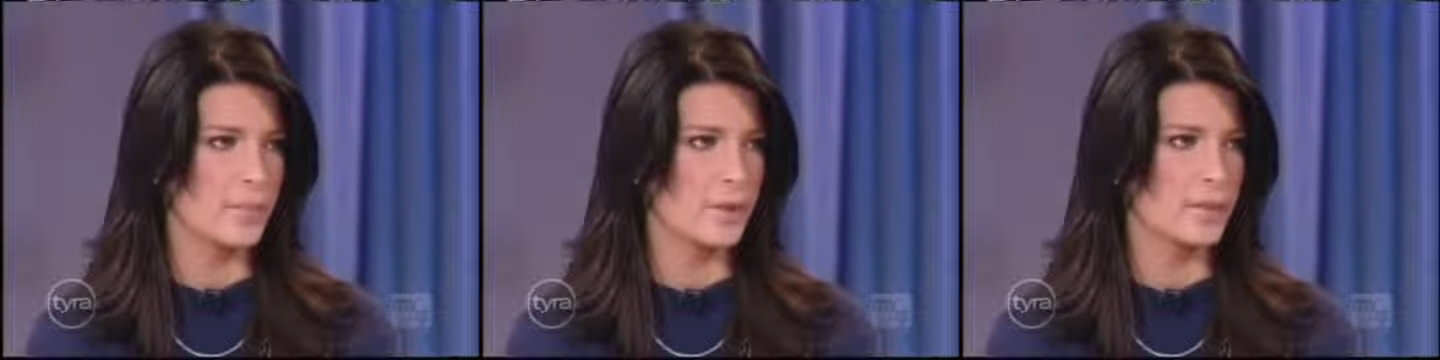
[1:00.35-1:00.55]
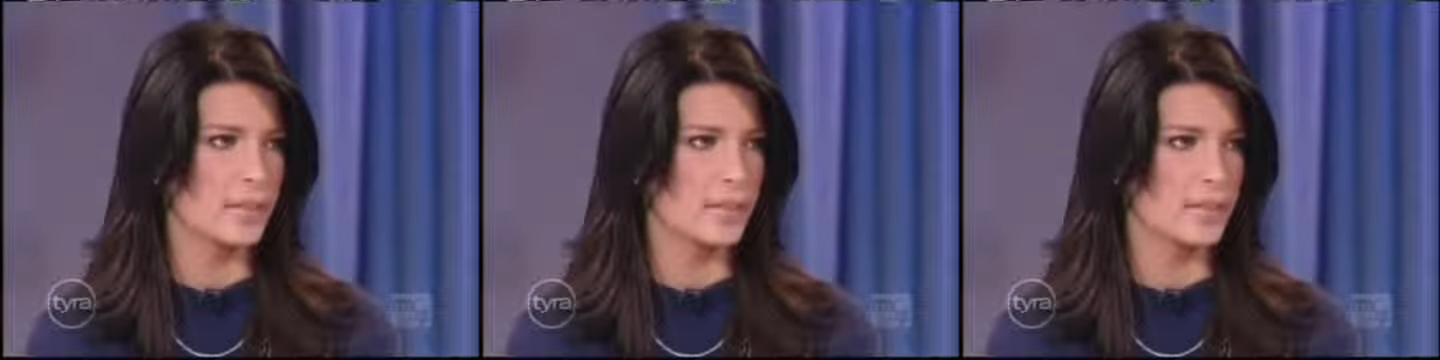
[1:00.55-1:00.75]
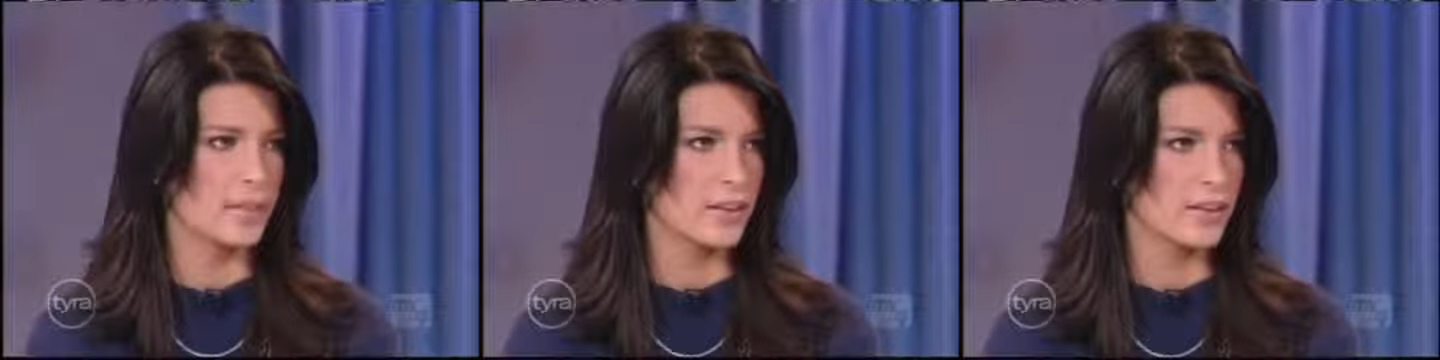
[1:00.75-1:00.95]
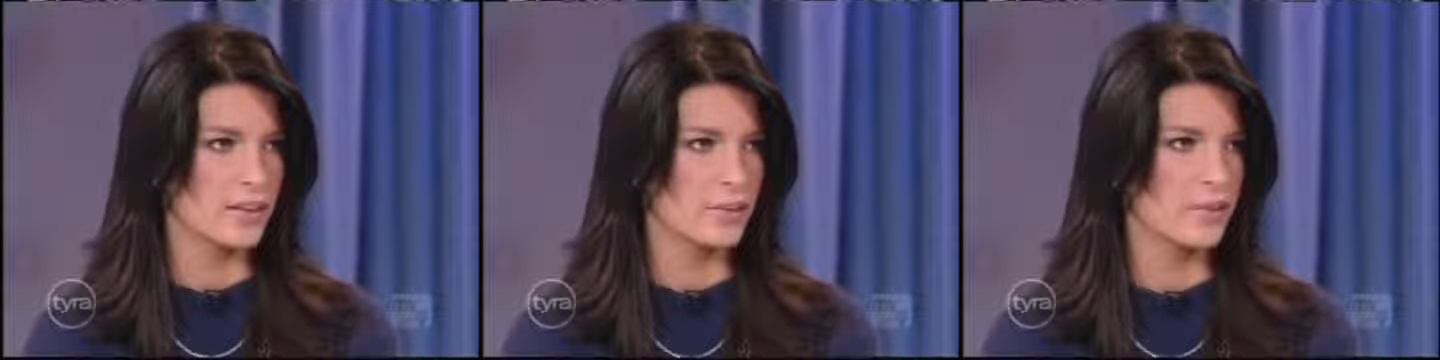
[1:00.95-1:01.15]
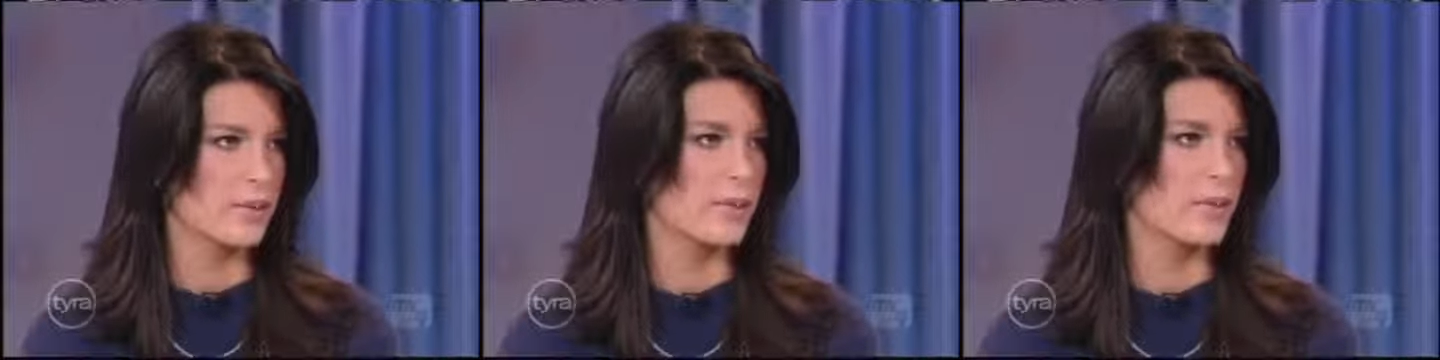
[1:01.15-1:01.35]
But, you
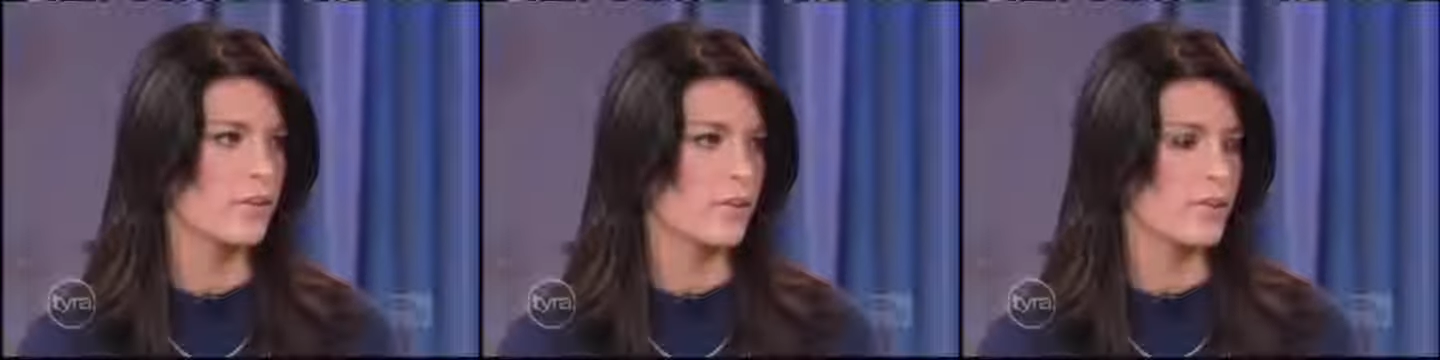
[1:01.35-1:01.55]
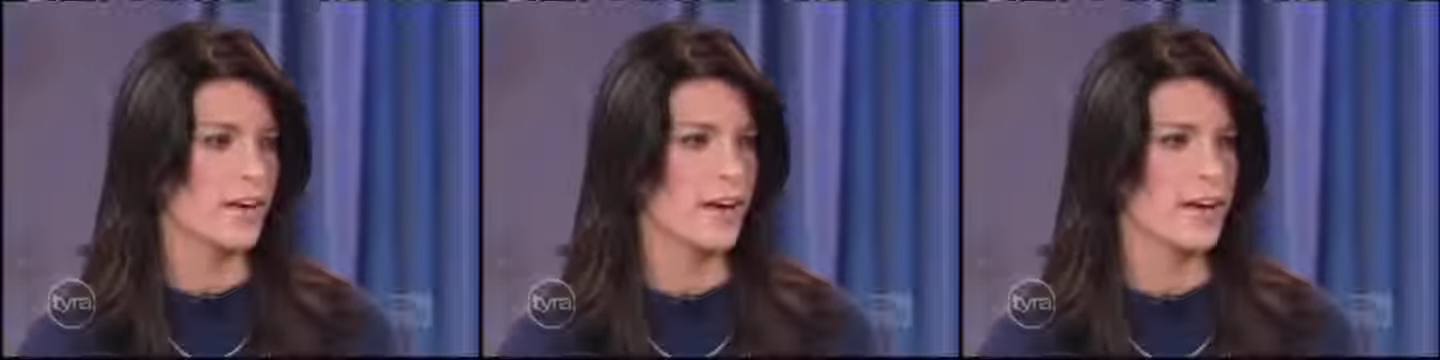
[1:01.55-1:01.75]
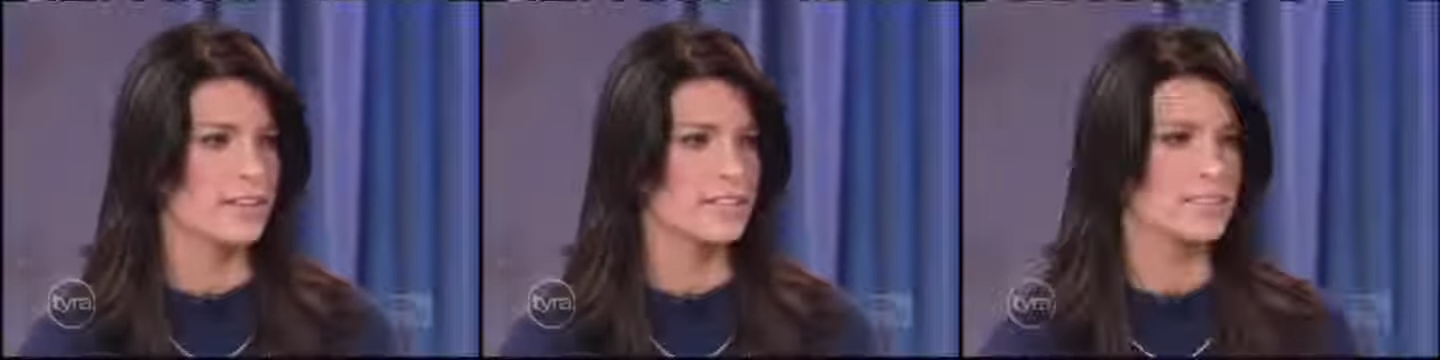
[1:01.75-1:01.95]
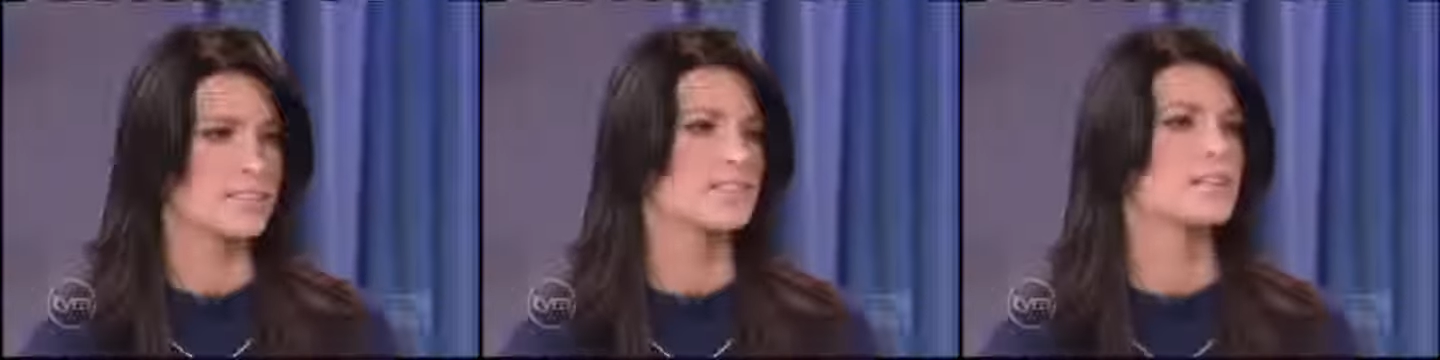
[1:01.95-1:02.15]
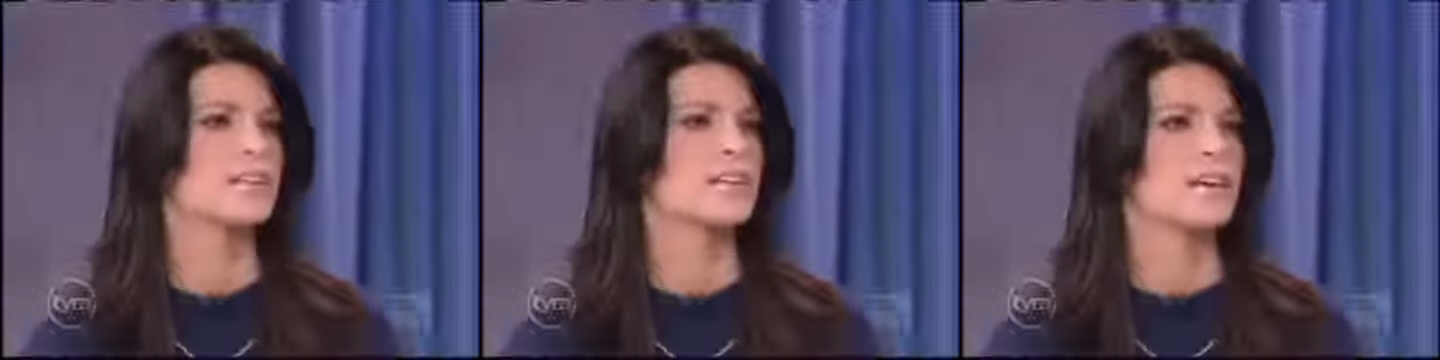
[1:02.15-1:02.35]
know, with
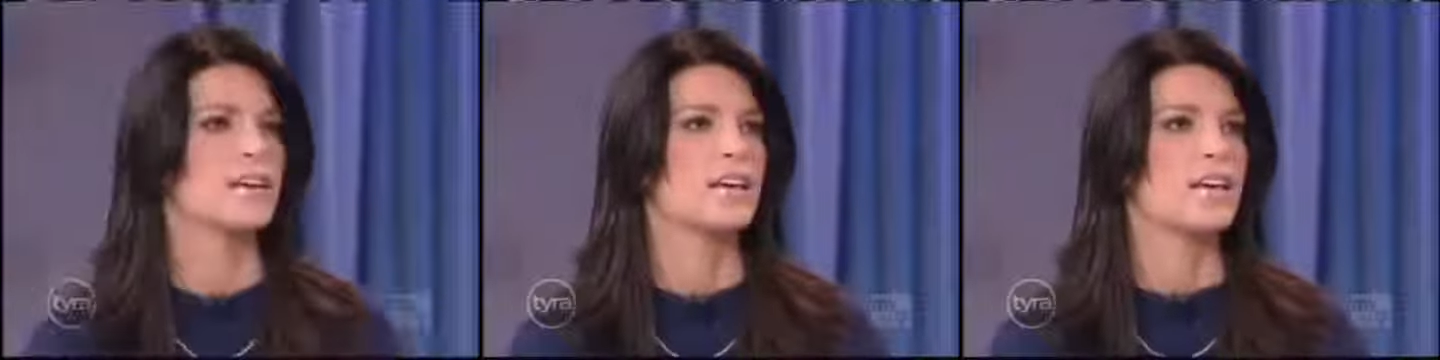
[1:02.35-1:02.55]
Isis...